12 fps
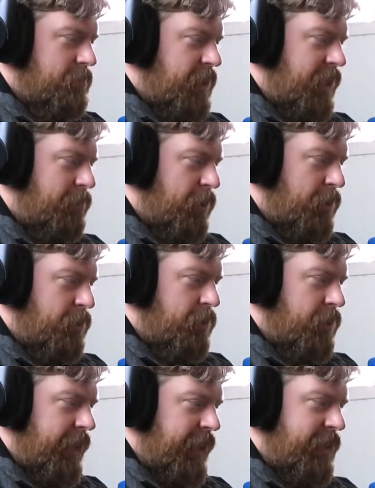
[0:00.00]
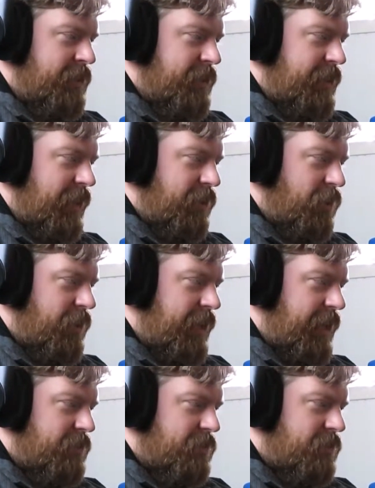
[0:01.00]
Nemo, and a lot of
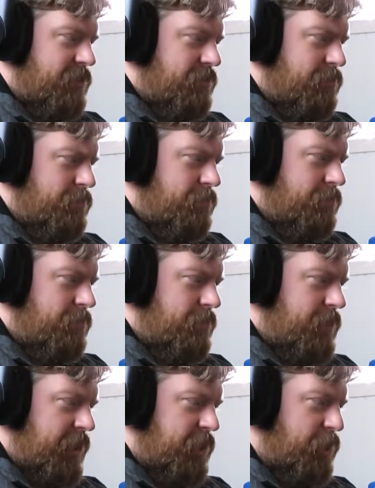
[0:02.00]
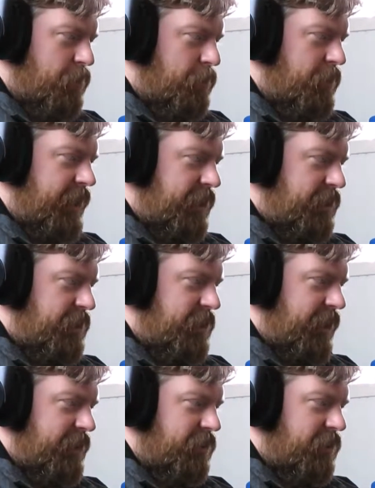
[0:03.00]
that's digital projection
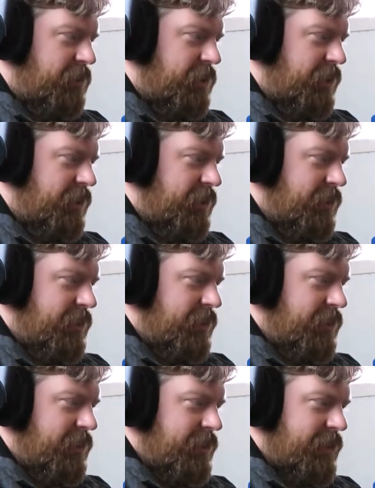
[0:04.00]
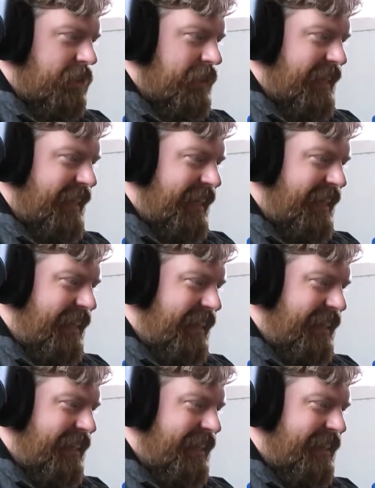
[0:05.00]
technology.
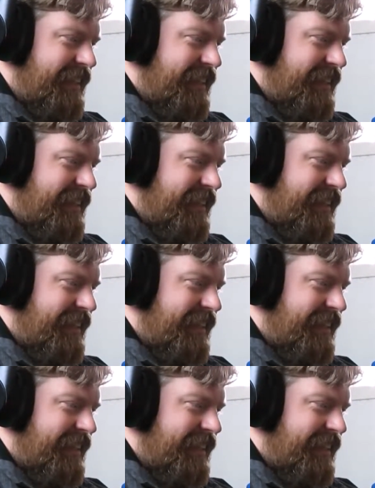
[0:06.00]
Yeah.